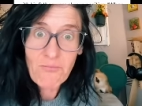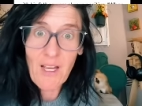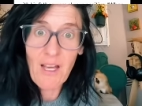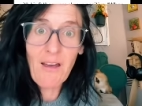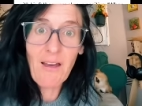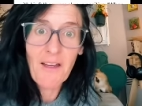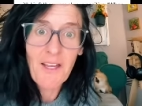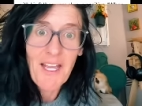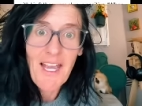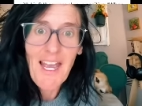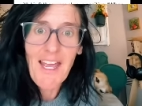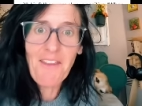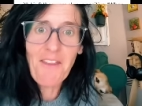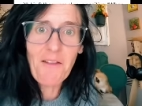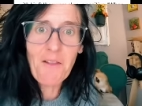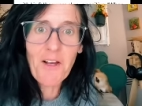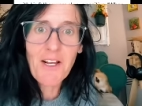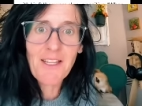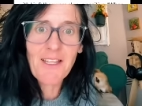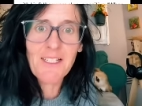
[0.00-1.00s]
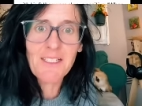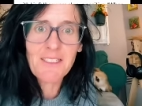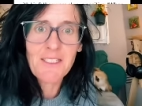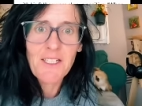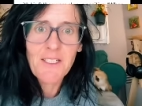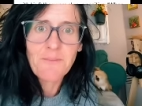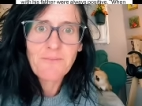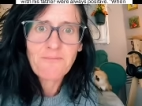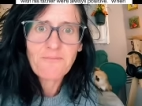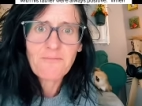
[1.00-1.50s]
and then look at this.
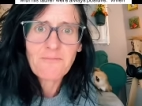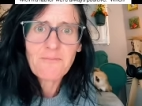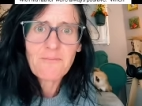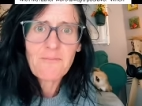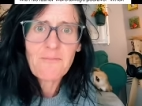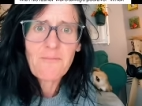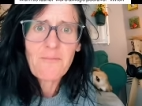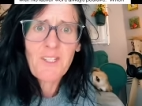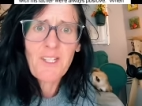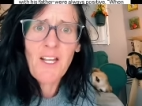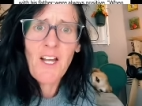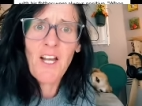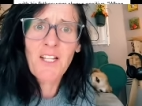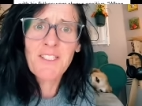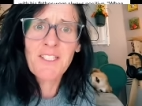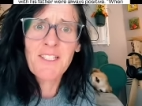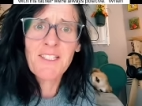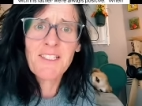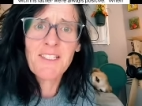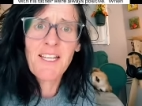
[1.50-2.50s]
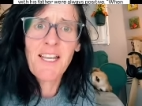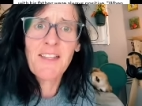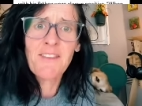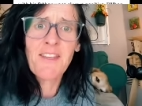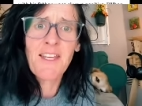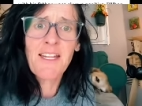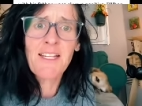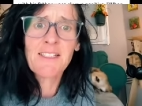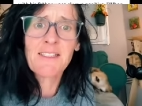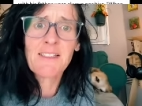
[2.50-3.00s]
Hudson said
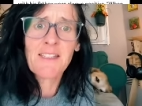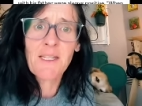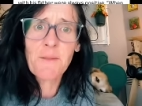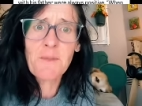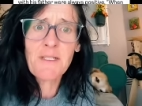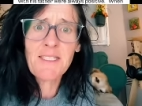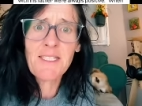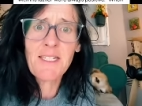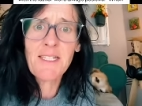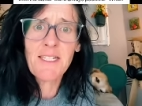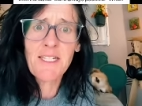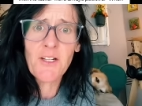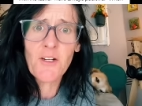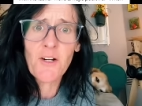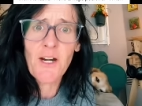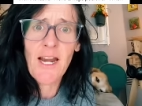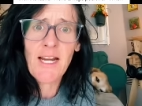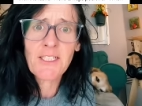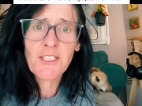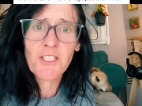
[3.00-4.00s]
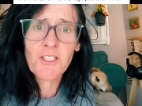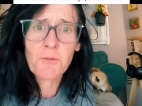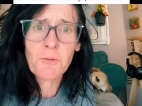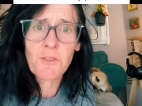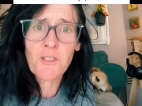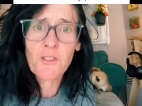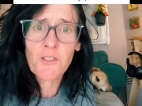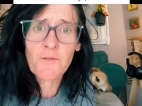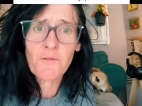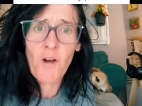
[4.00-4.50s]
that his limited interactions
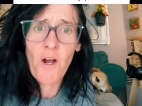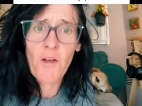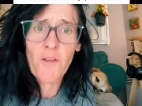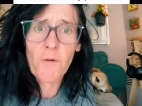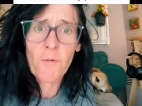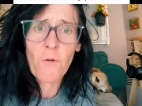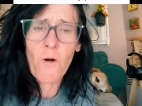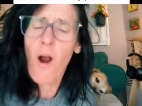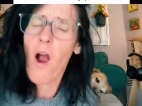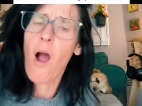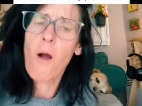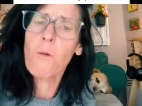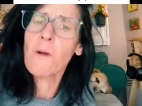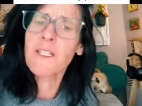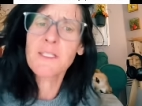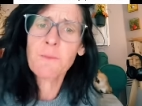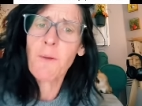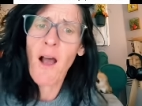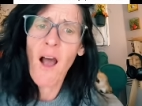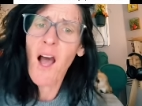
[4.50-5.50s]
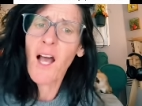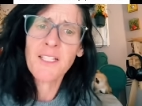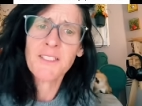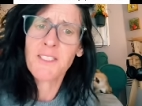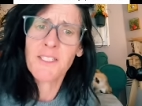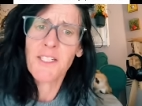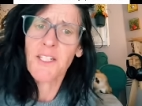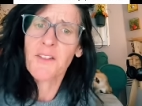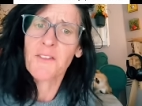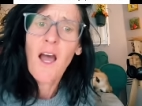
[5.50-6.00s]
with his father were always
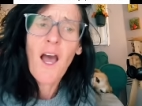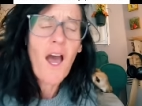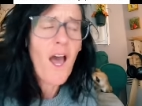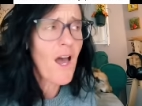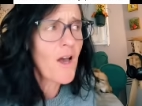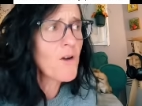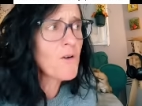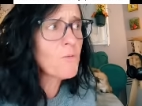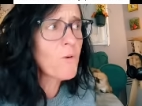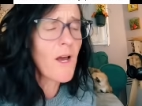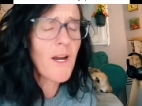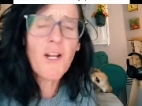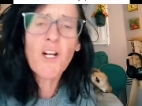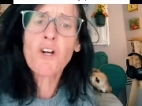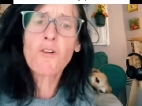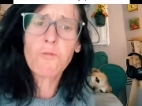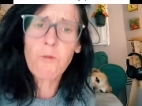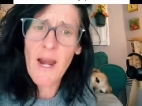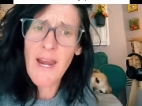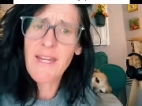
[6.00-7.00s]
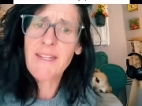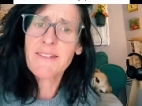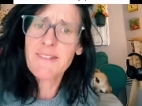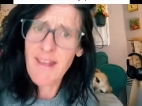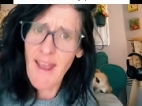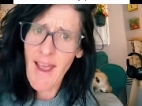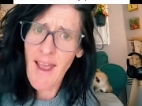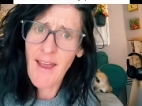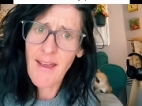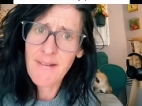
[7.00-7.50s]
positive. Oh, what a great
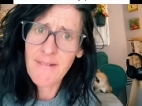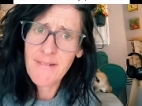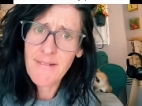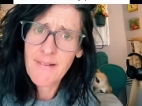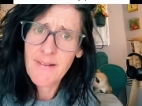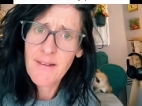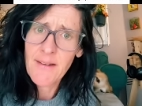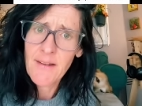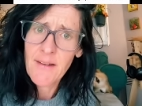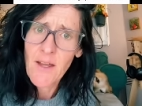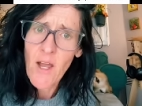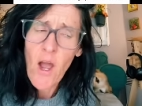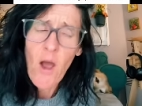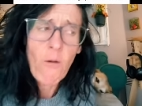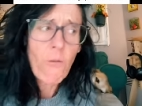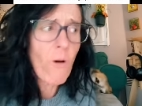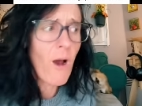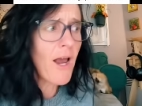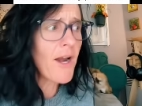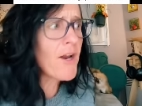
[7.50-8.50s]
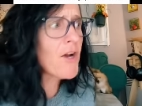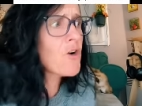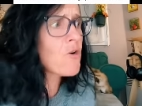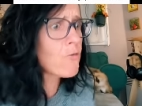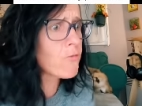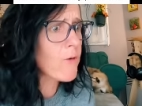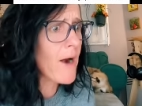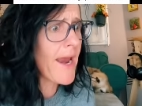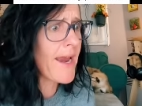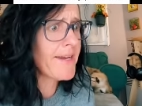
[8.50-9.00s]
dad. What a
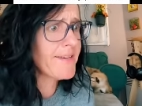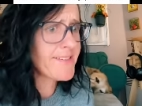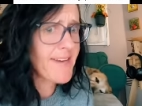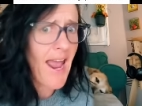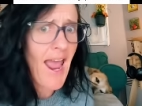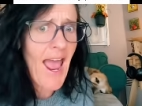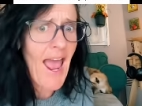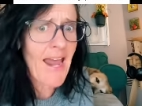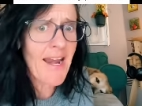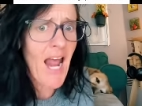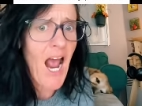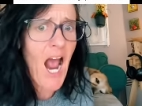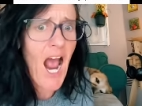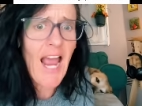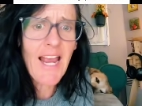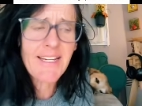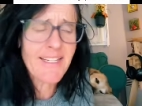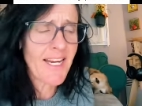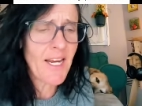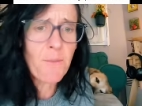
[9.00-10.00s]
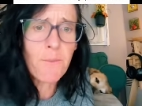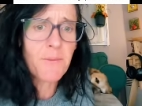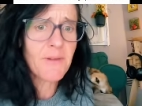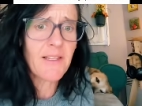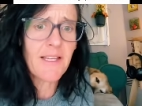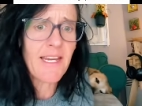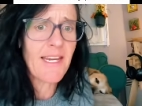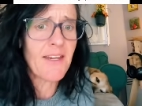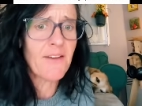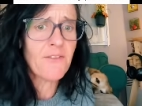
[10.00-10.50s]
great dad. I can't
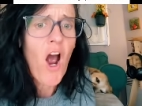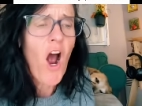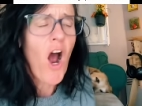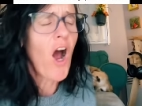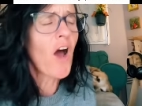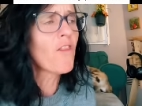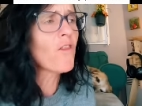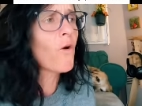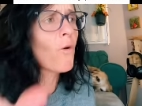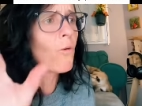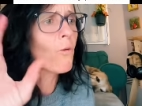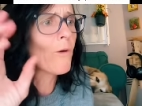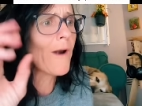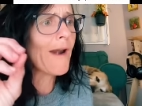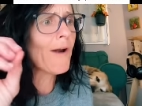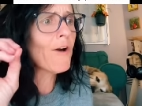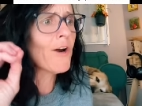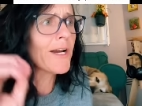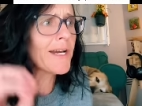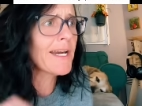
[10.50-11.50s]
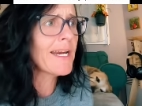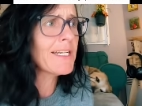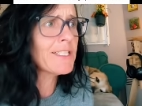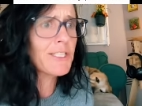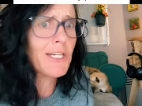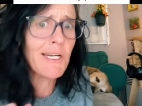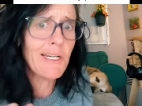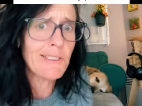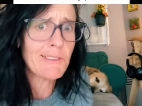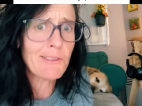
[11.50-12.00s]
believe on the rare
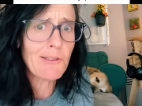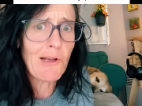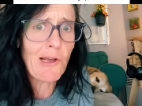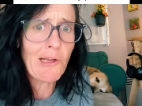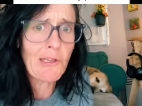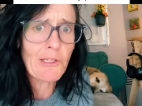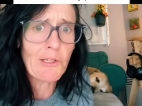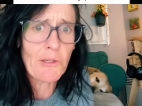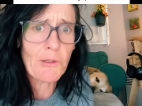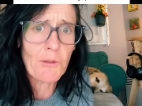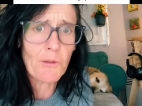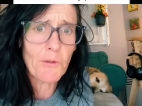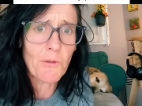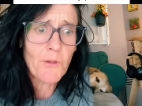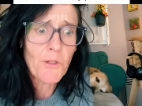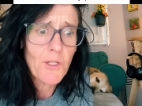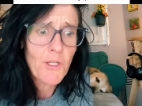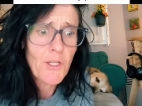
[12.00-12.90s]
occasion he saw you,